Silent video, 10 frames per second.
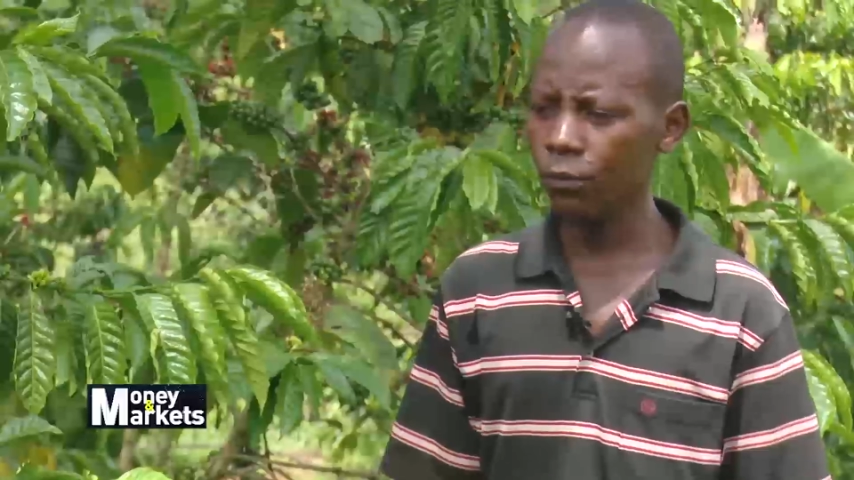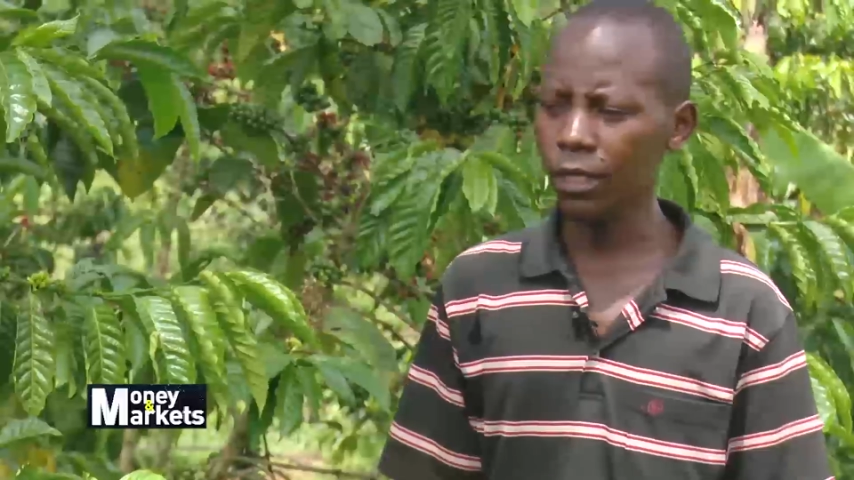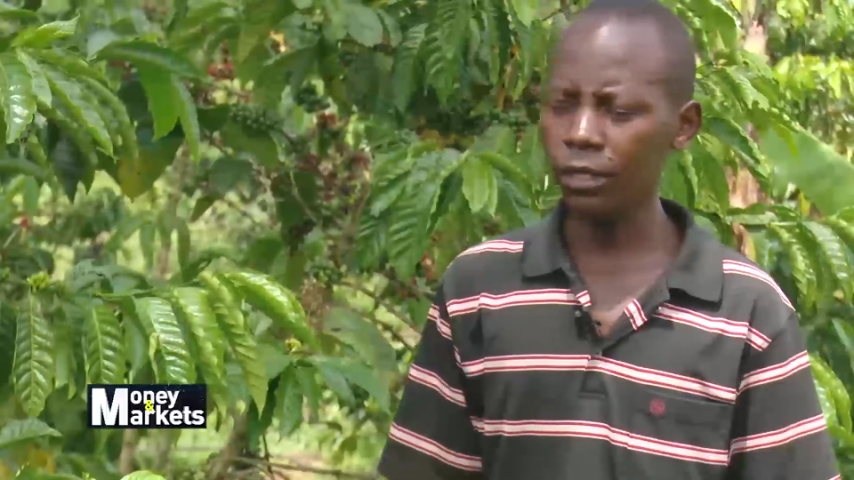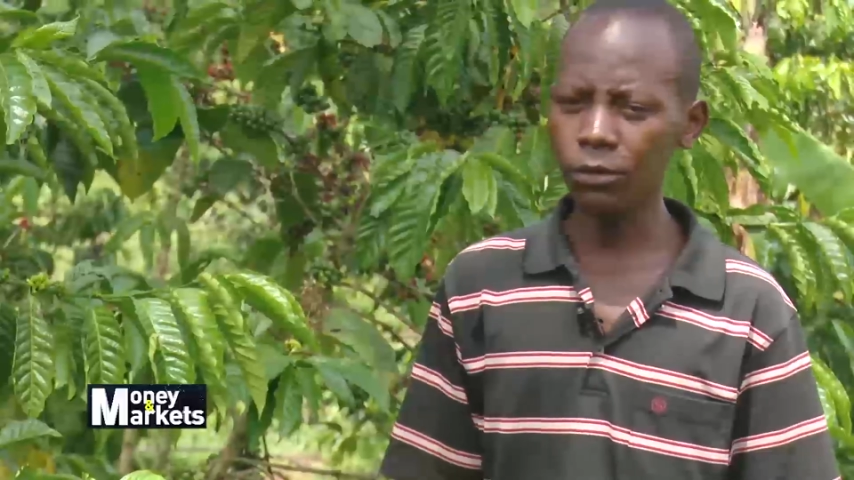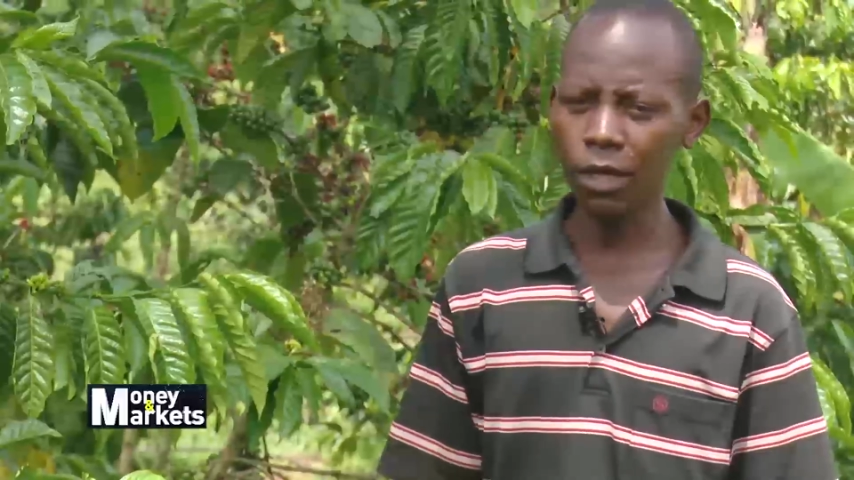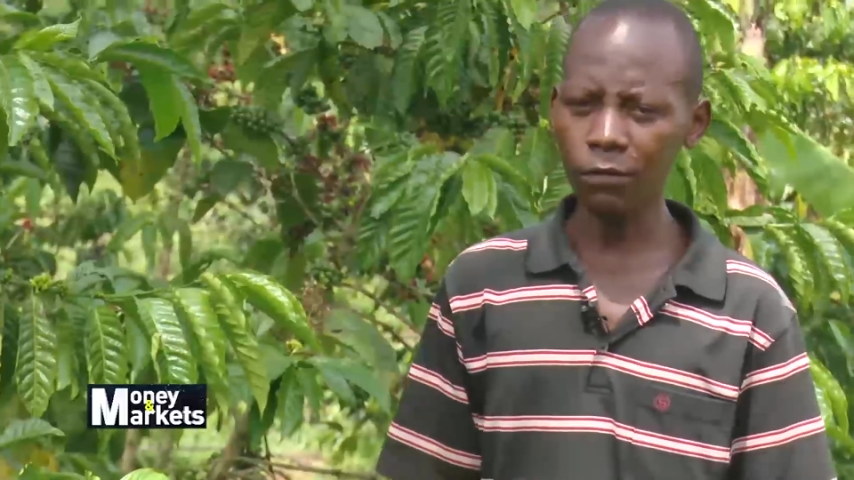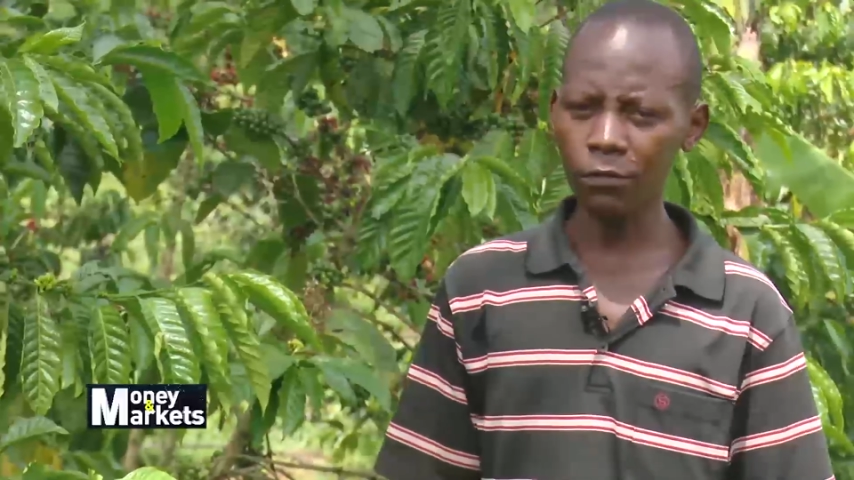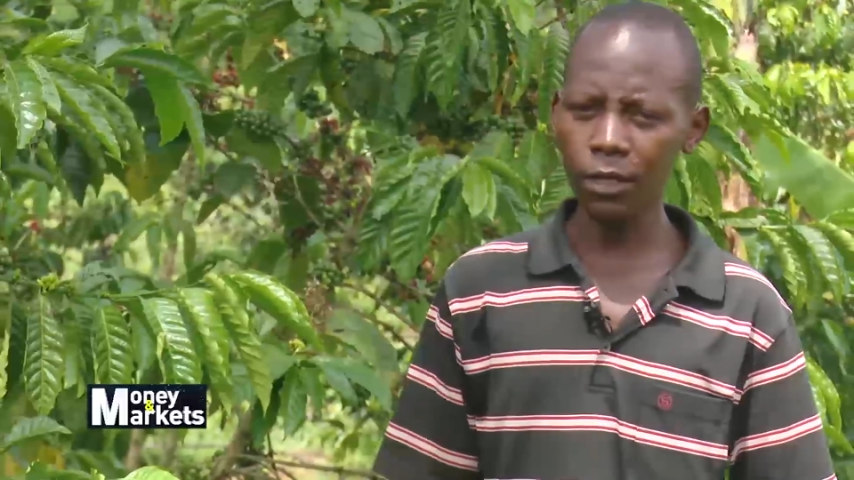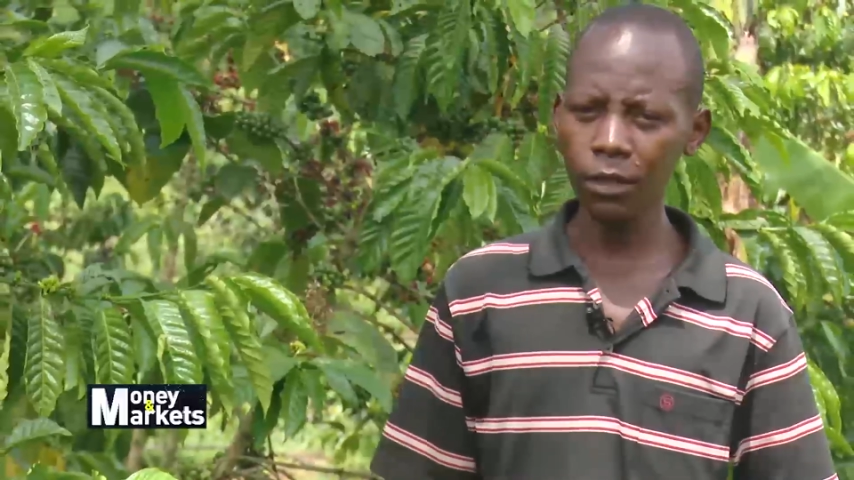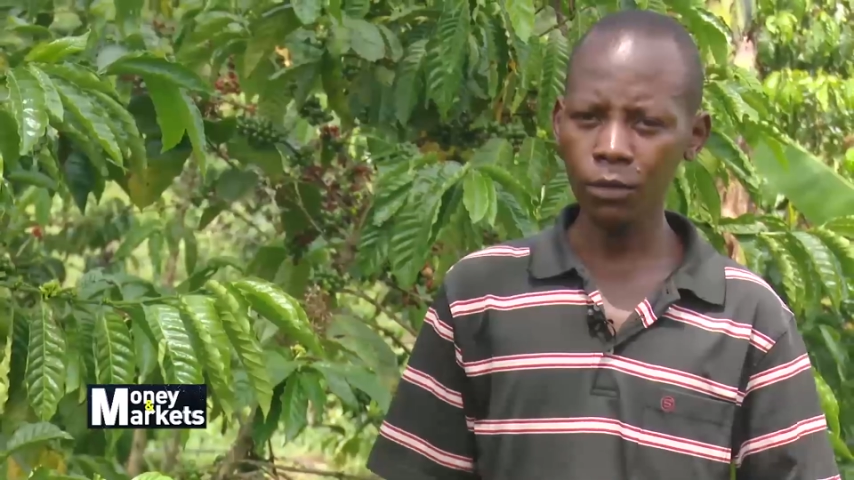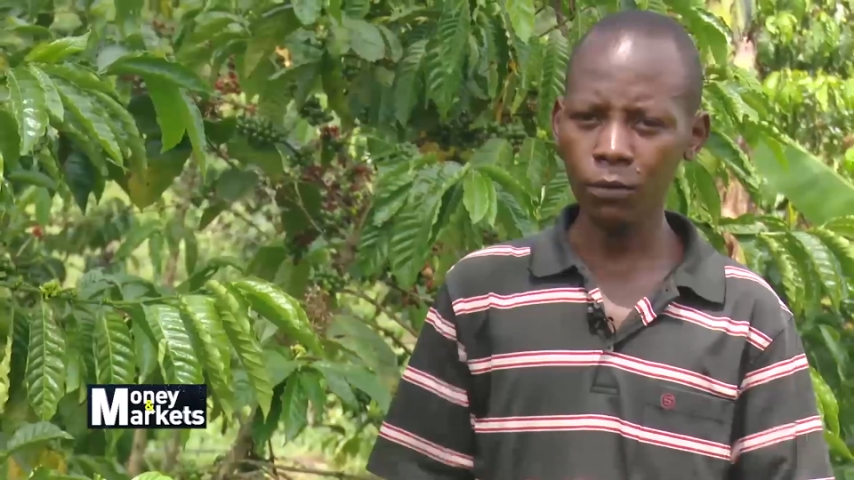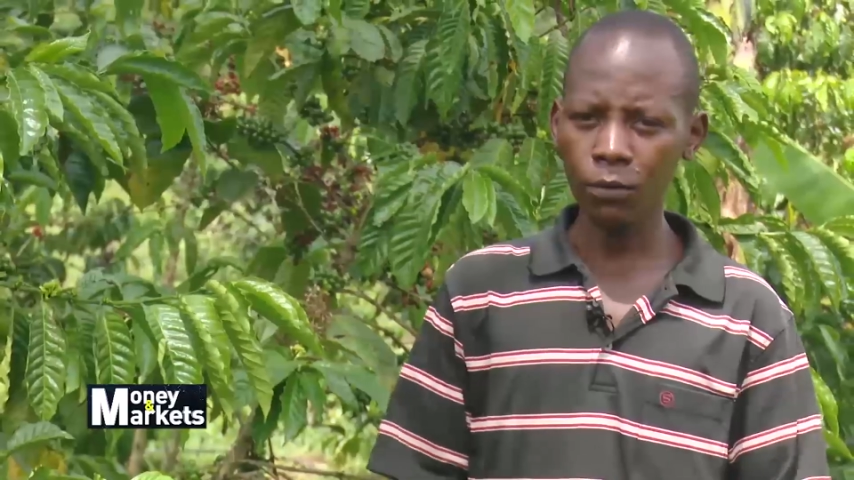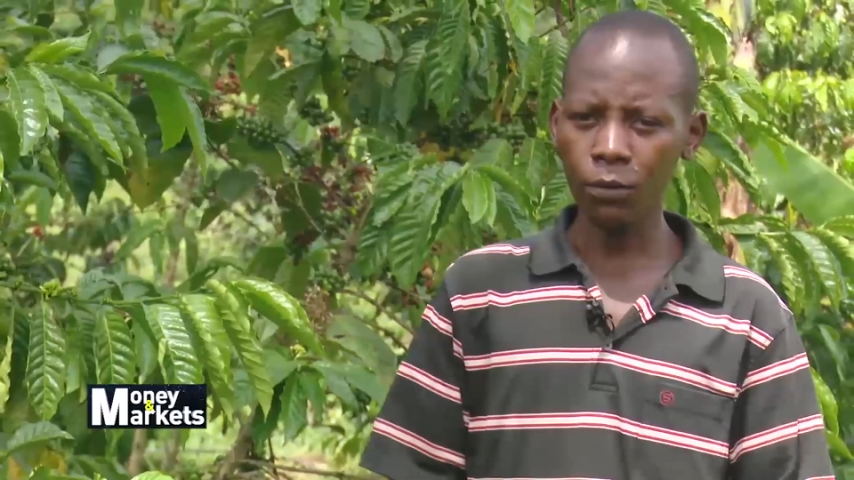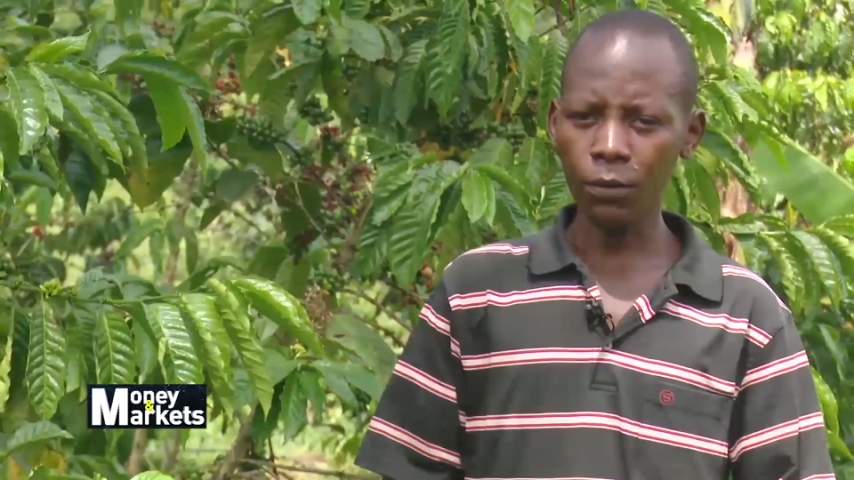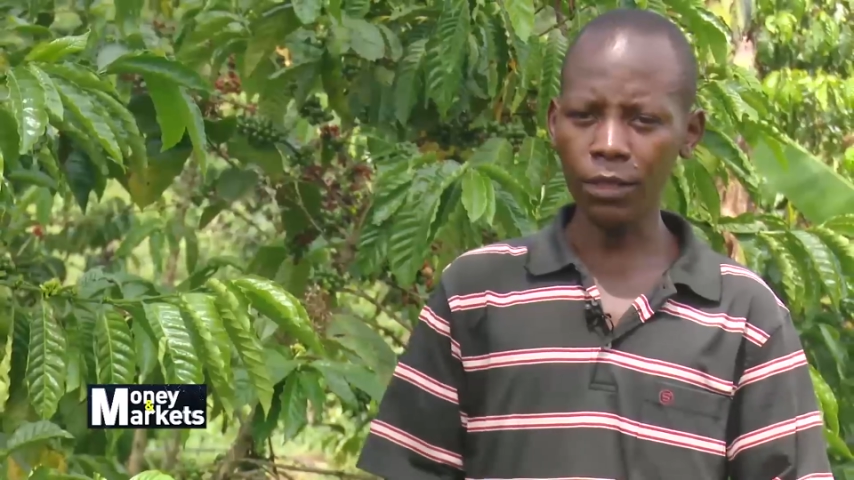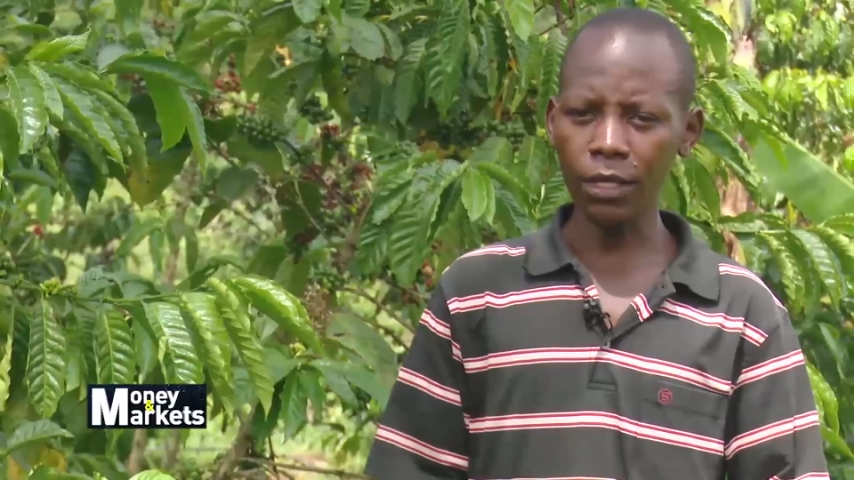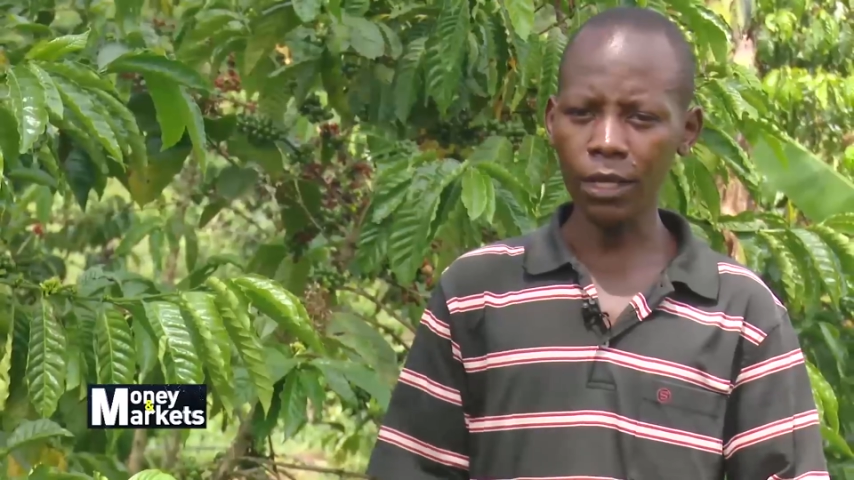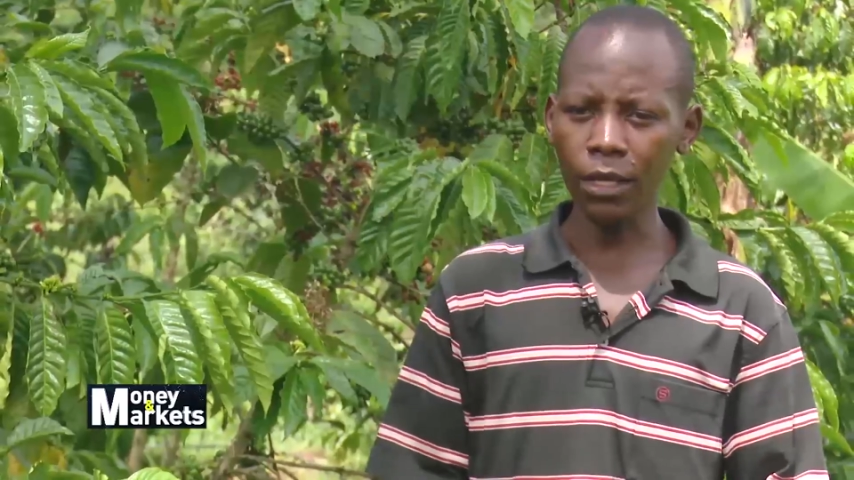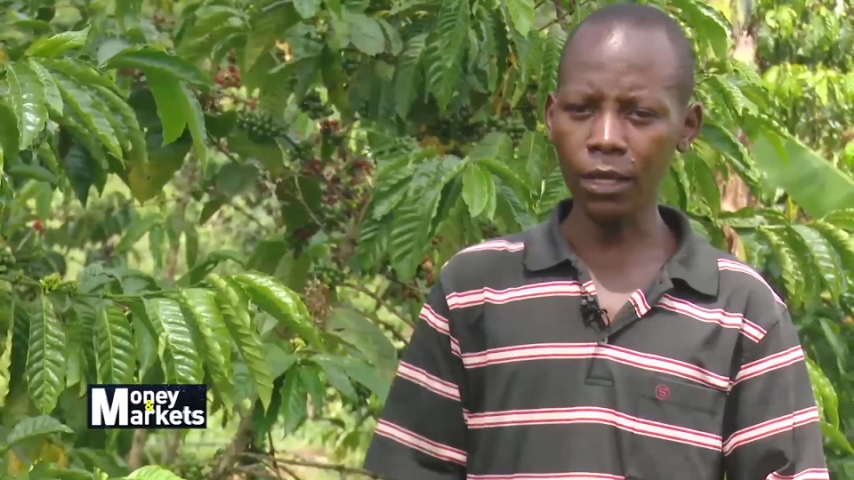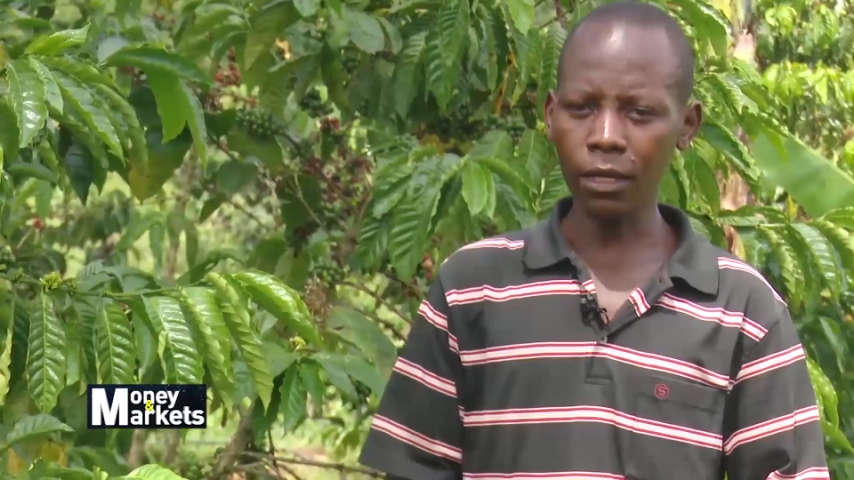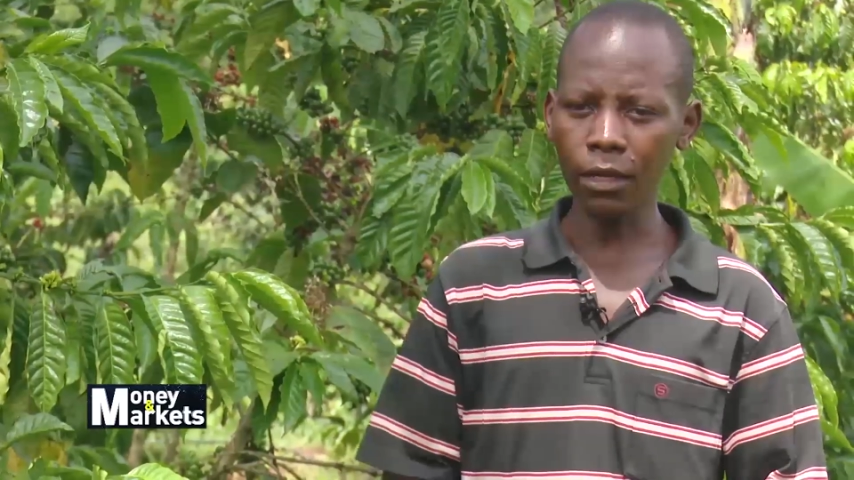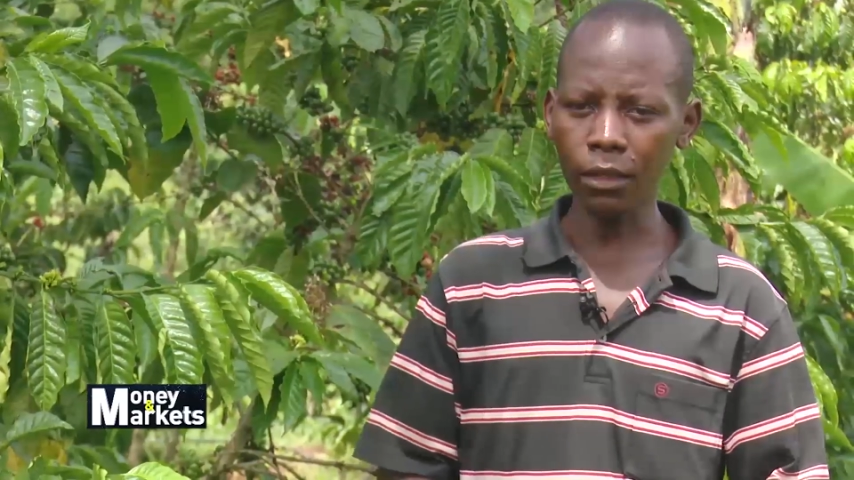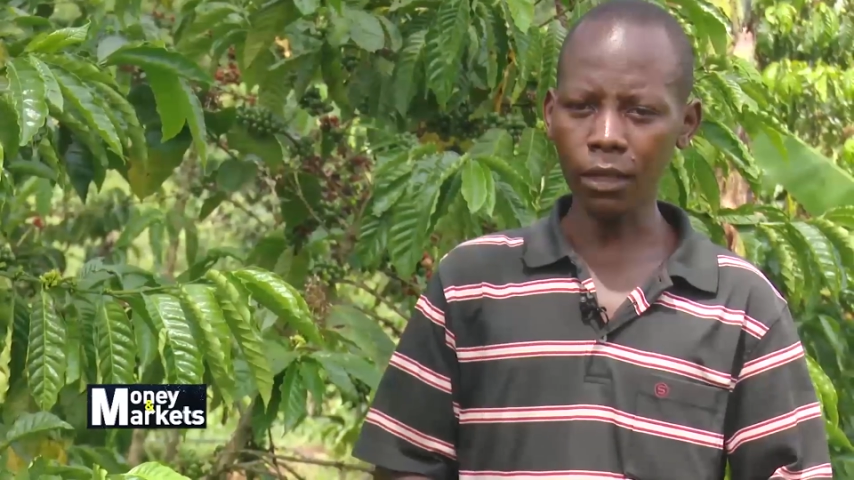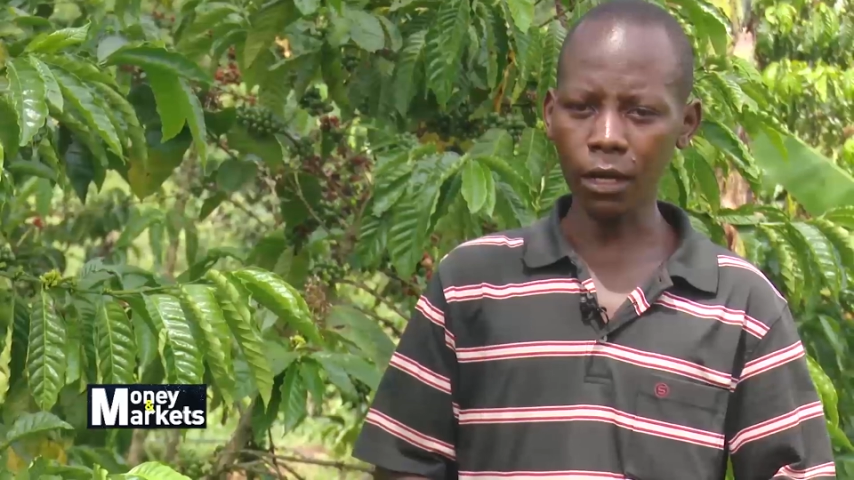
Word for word: with the NUCAFE, with the